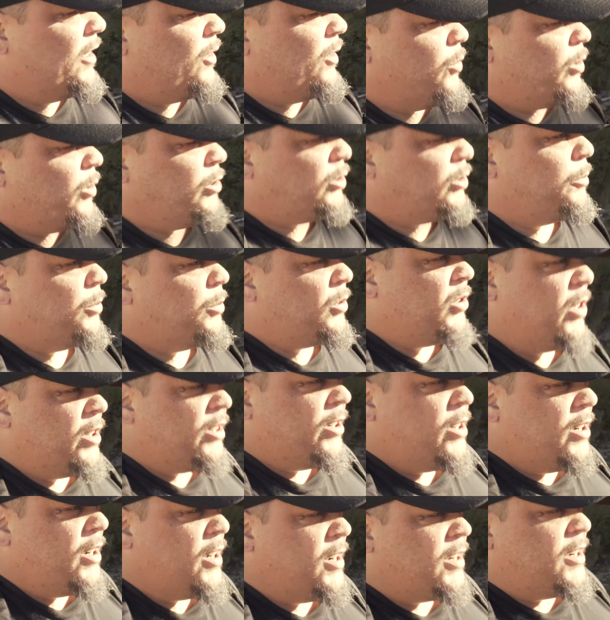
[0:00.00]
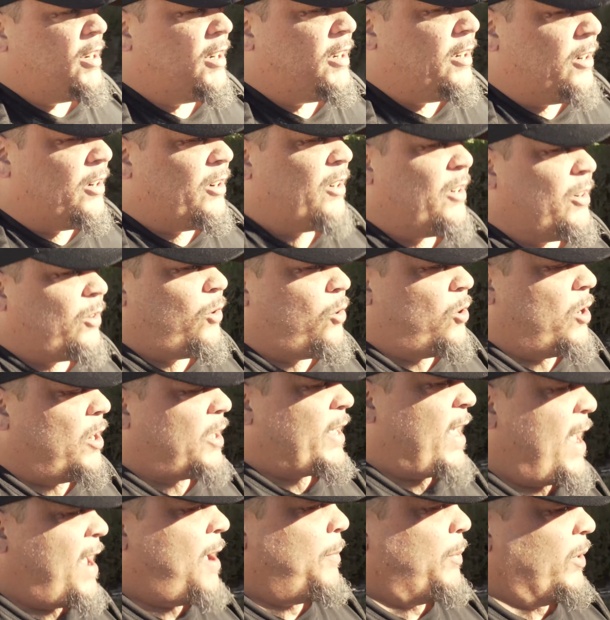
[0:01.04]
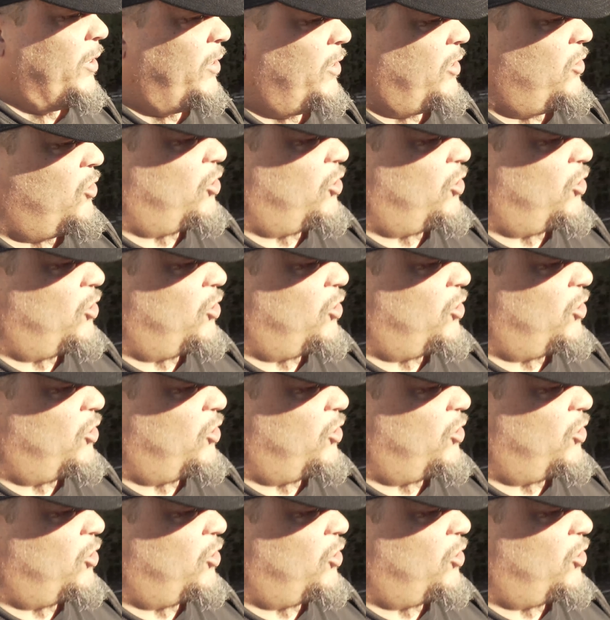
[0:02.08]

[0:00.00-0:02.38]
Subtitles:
worship center, or a campus